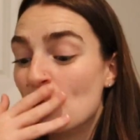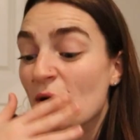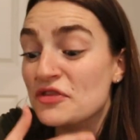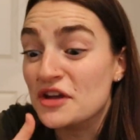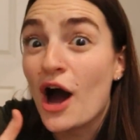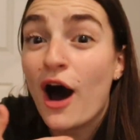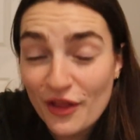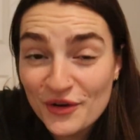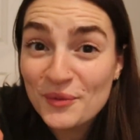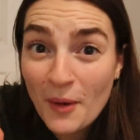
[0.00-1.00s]
But the
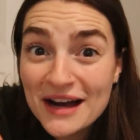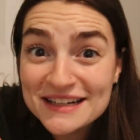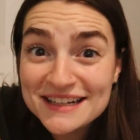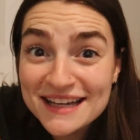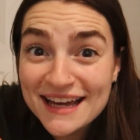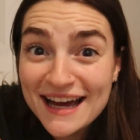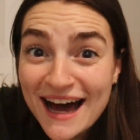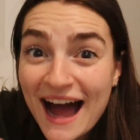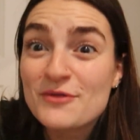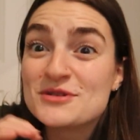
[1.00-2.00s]
other one
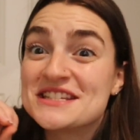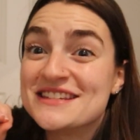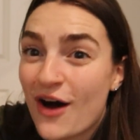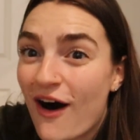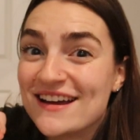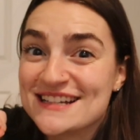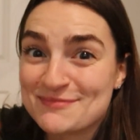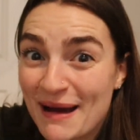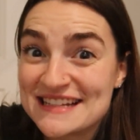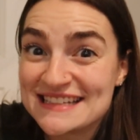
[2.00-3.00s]
I was not
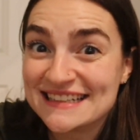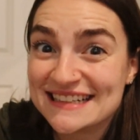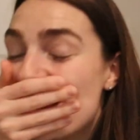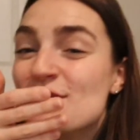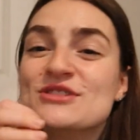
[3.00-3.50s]
expecting.